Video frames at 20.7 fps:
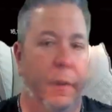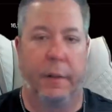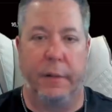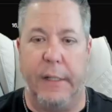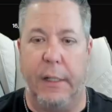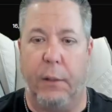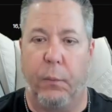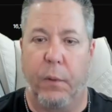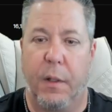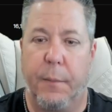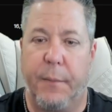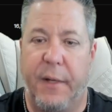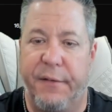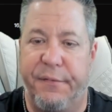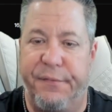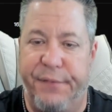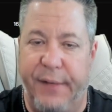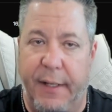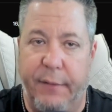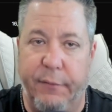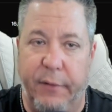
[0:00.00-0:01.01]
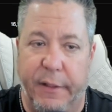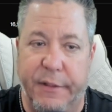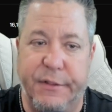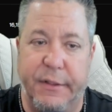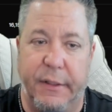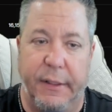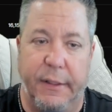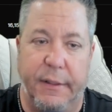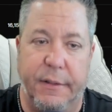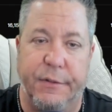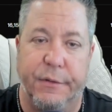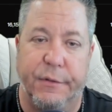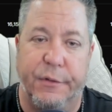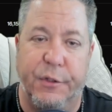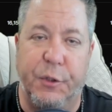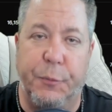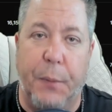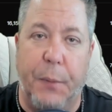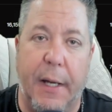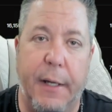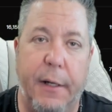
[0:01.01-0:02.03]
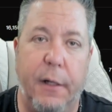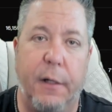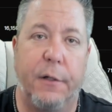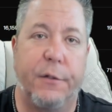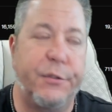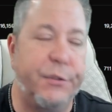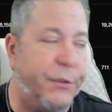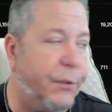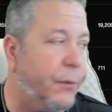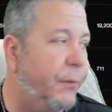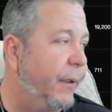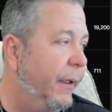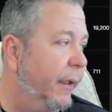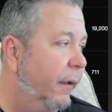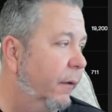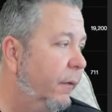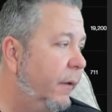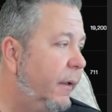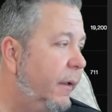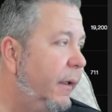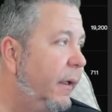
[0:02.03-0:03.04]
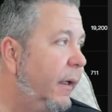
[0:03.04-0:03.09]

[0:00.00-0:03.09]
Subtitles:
Now, one of my favorites is Spotter Studio.